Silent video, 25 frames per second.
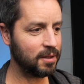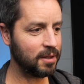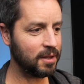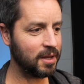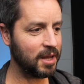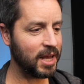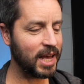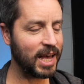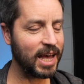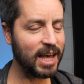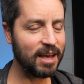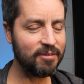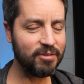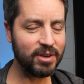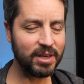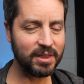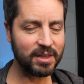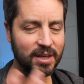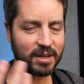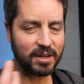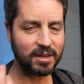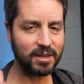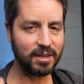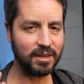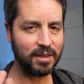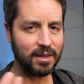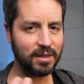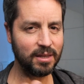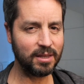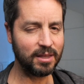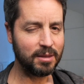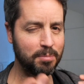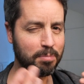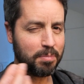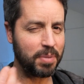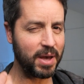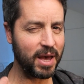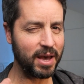having that in the
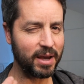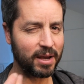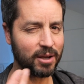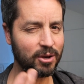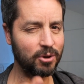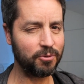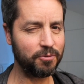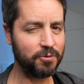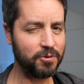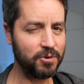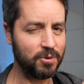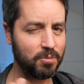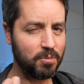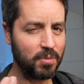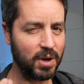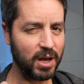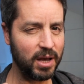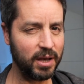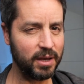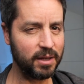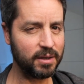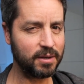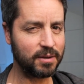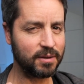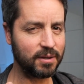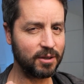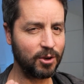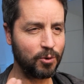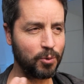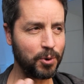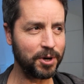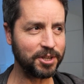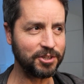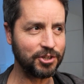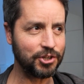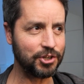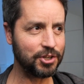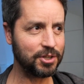back of your mind,
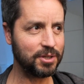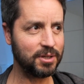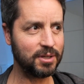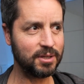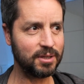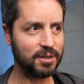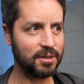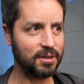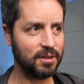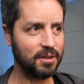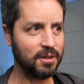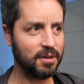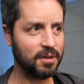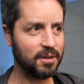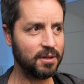questioning